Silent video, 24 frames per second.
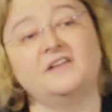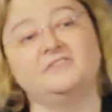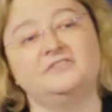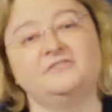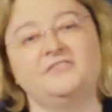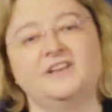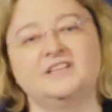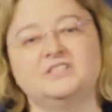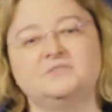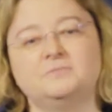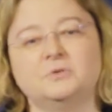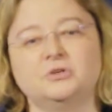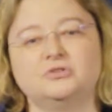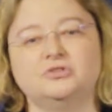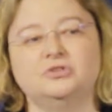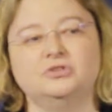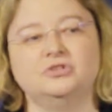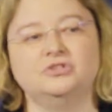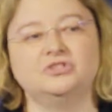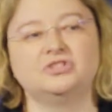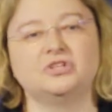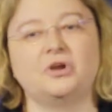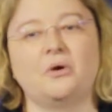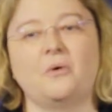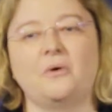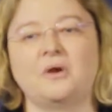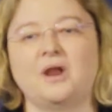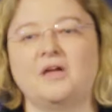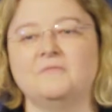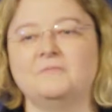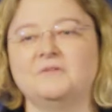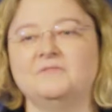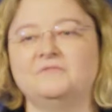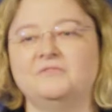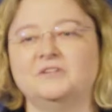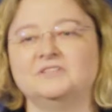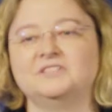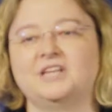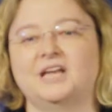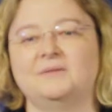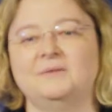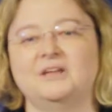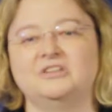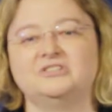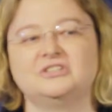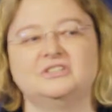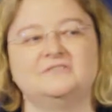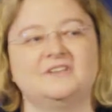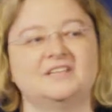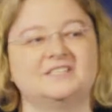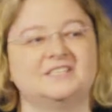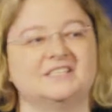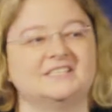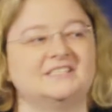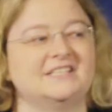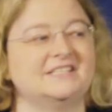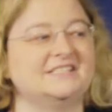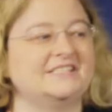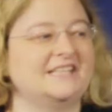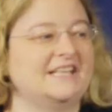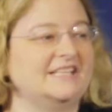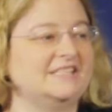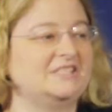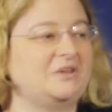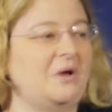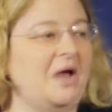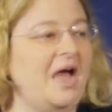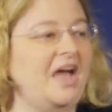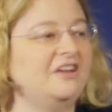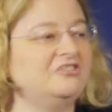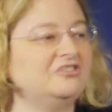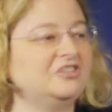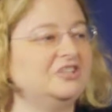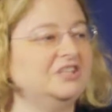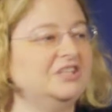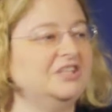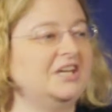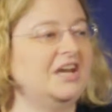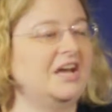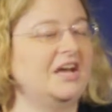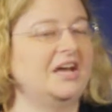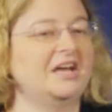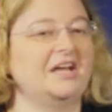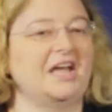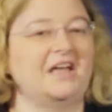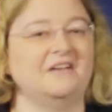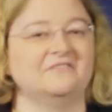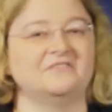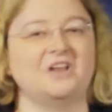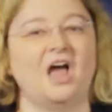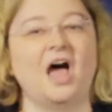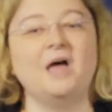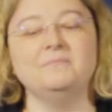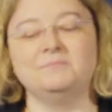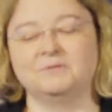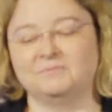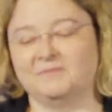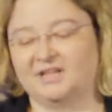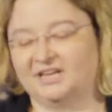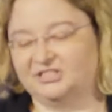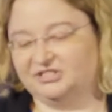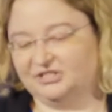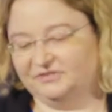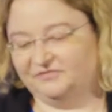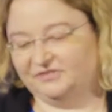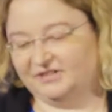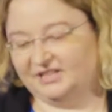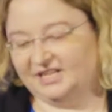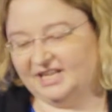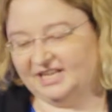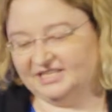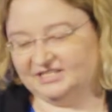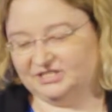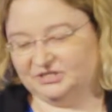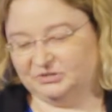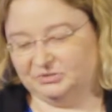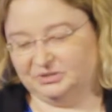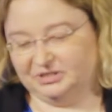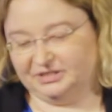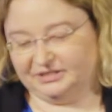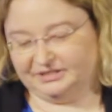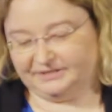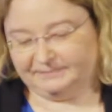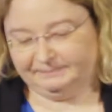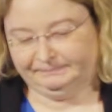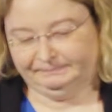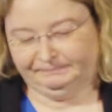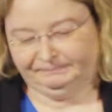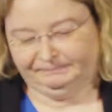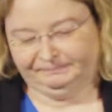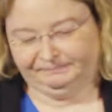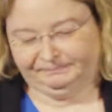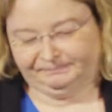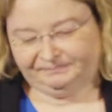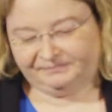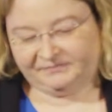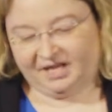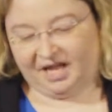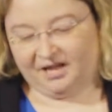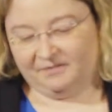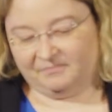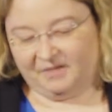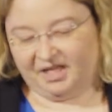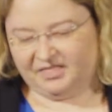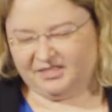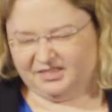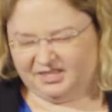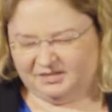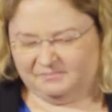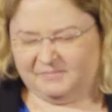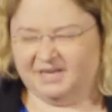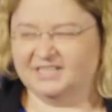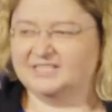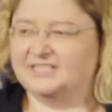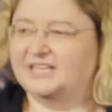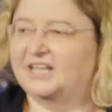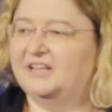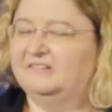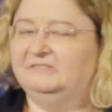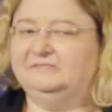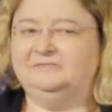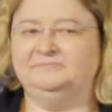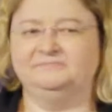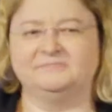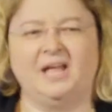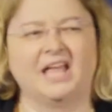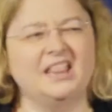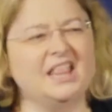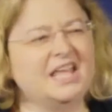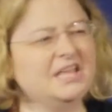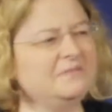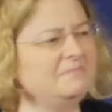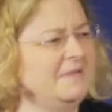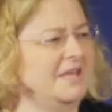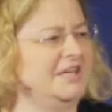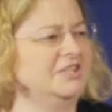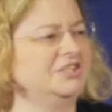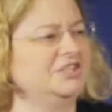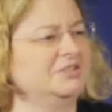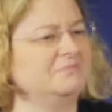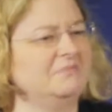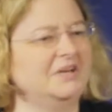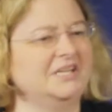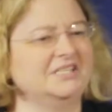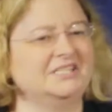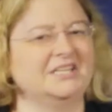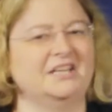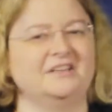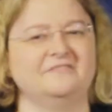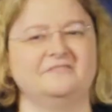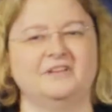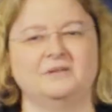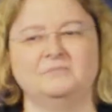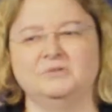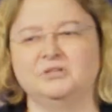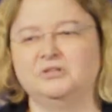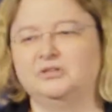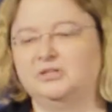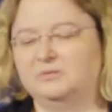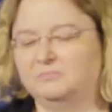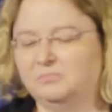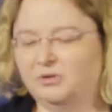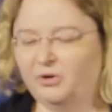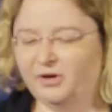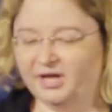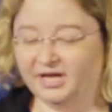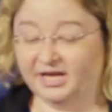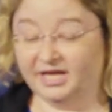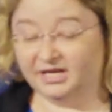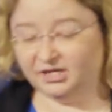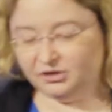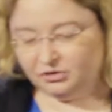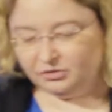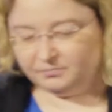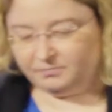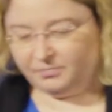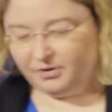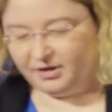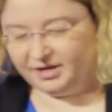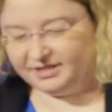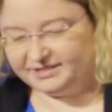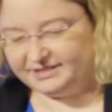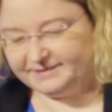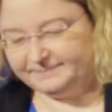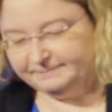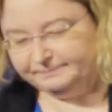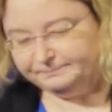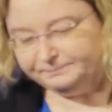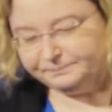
left Facebook 2 years ago, and I've been full-time angel investing since then, so I actually have not been managing for the last 2 years, other than myself. I like managing myself. I'm a good employee and a good boss.